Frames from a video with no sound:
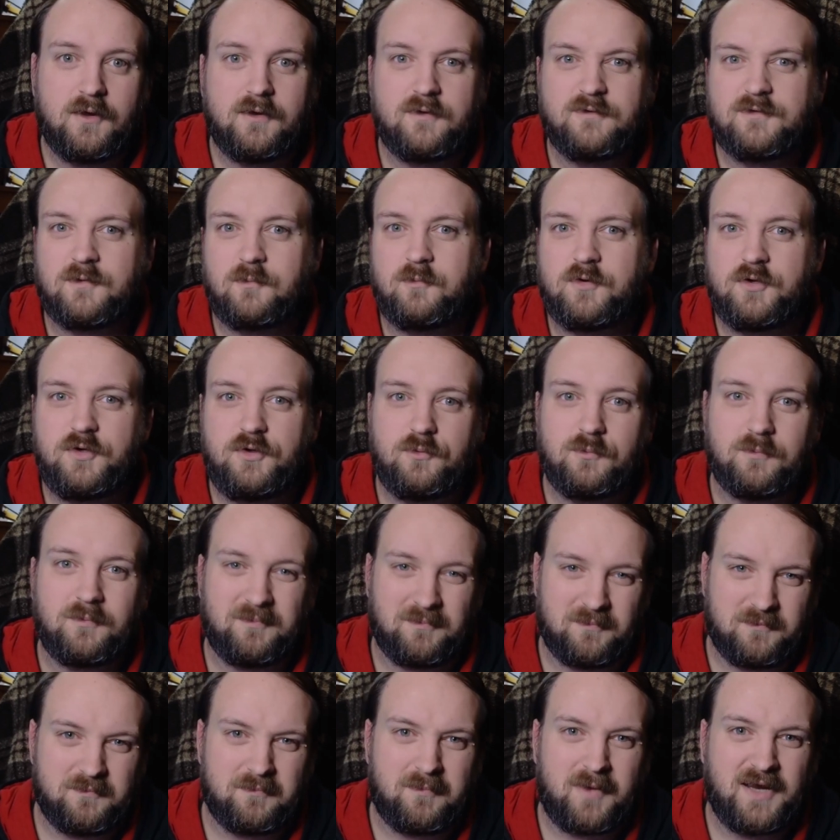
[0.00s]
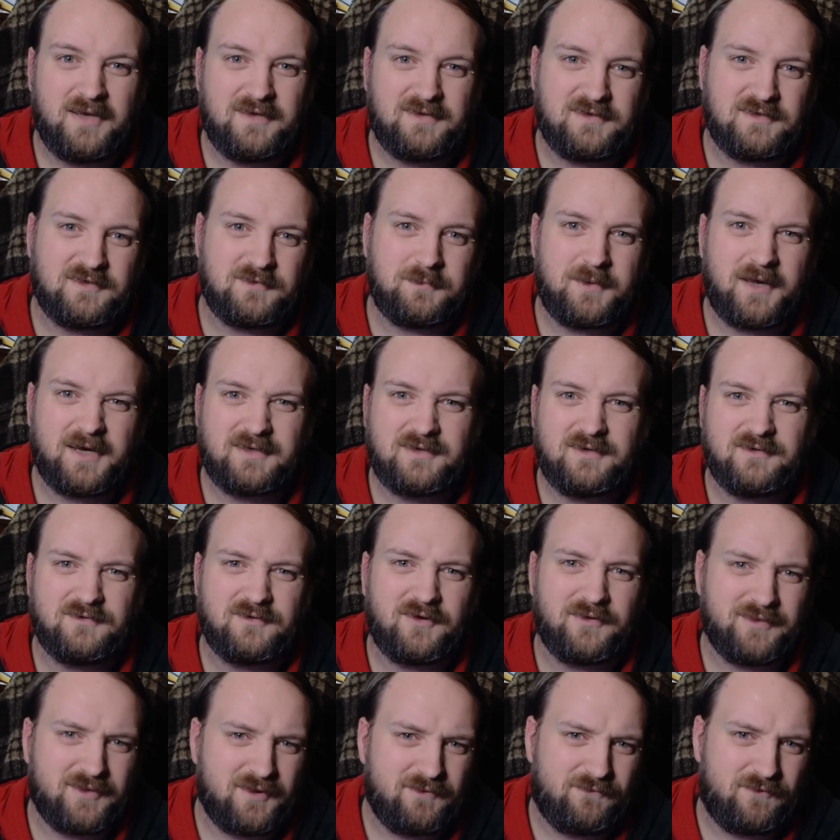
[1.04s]
someone you might suspect is
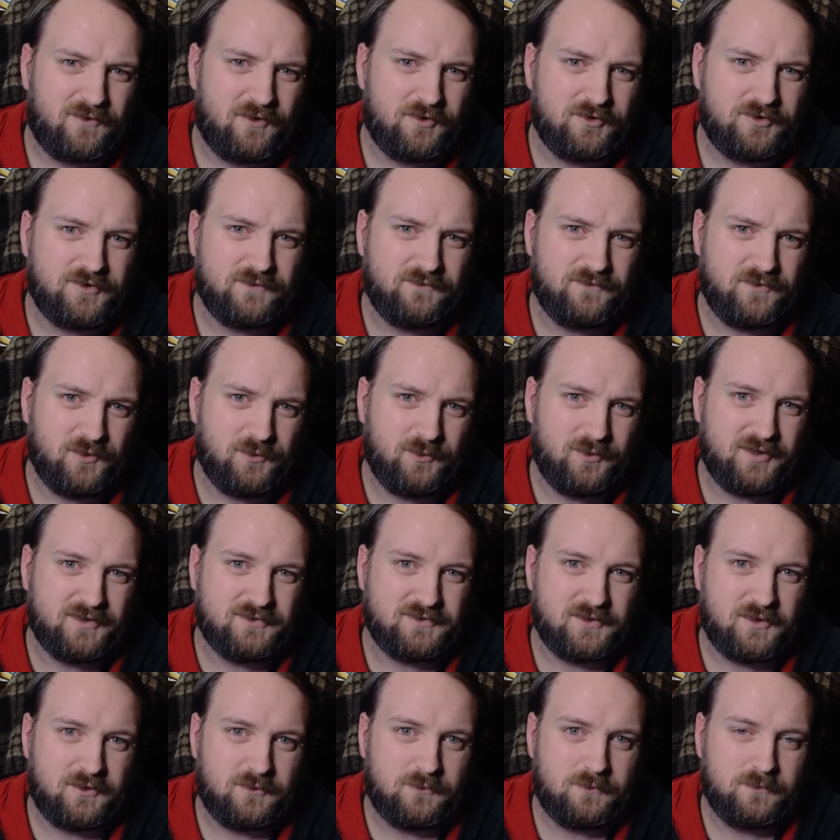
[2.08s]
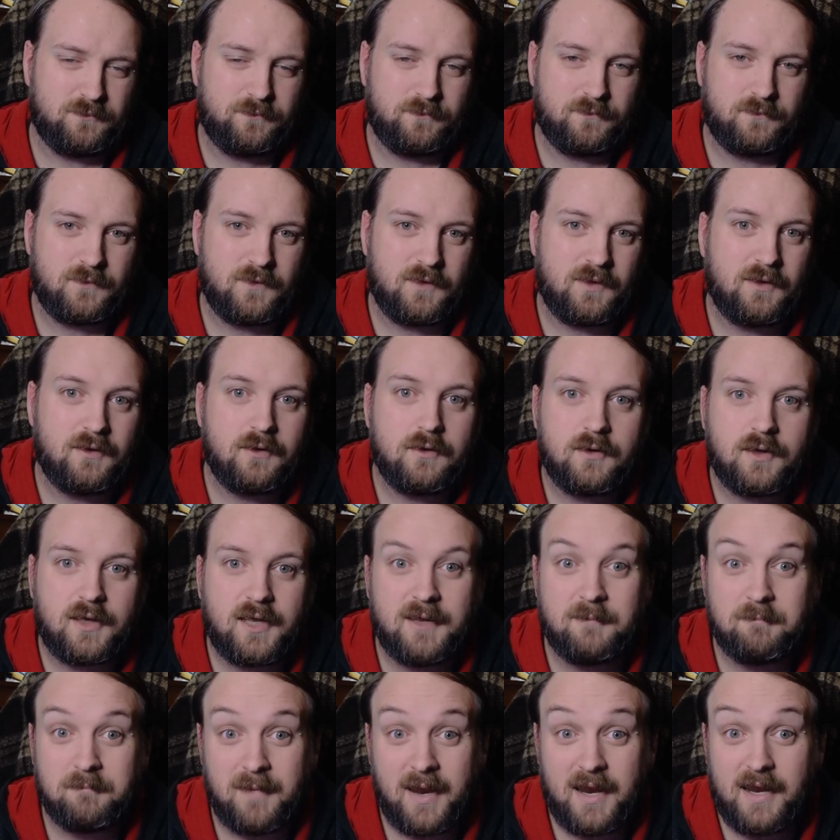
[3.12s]
on the verge of doing so.
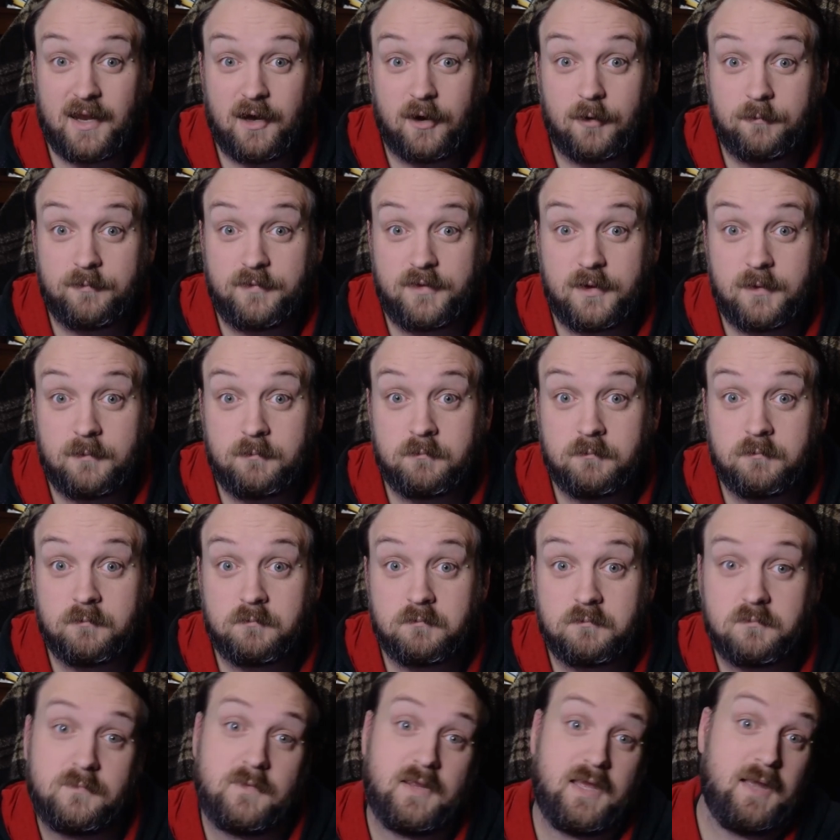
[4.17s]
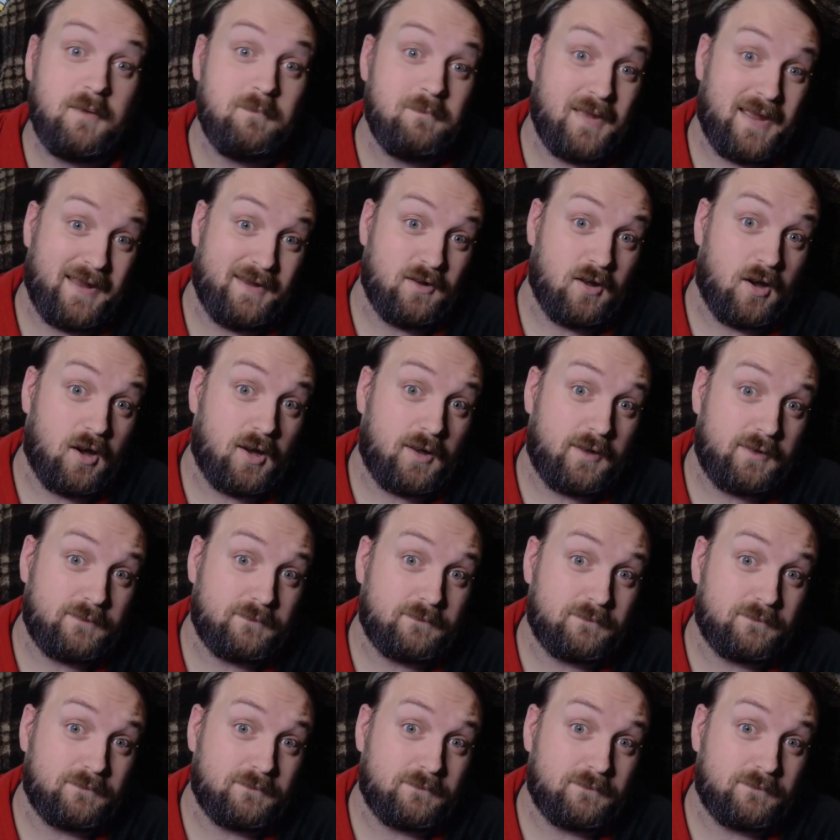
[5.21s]
It may help them, it may not,